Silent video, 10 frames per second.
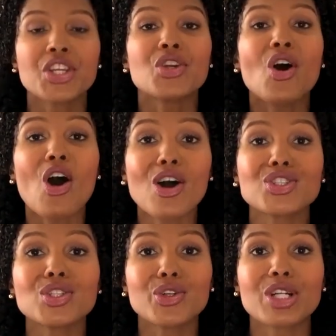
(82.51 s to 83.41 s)
You'll
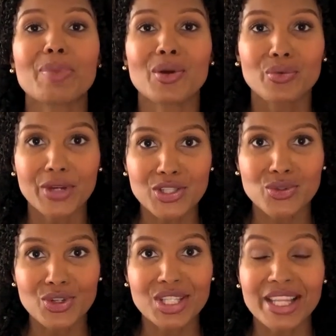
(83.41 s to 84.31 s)
also learn about
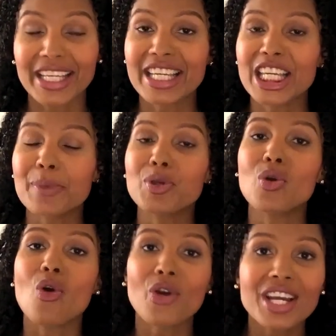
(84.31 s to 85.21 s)
resources that can keep
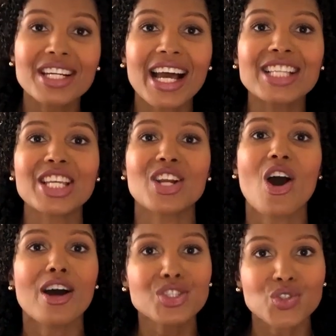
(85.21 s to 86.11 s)
you organized and
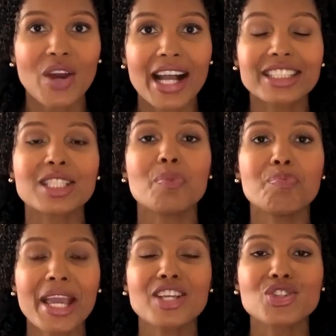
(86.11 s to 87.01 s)
on track to
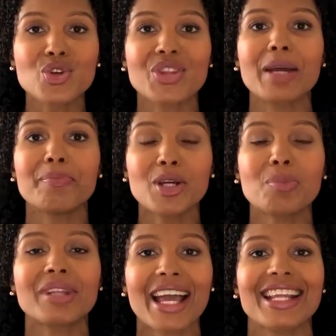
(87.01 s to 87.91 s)
make sure that meal
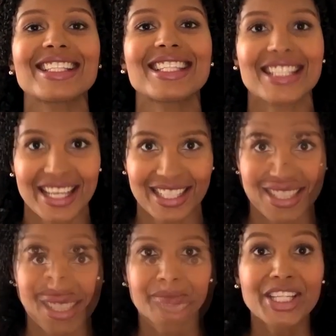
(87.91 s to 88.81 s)
planning sticks.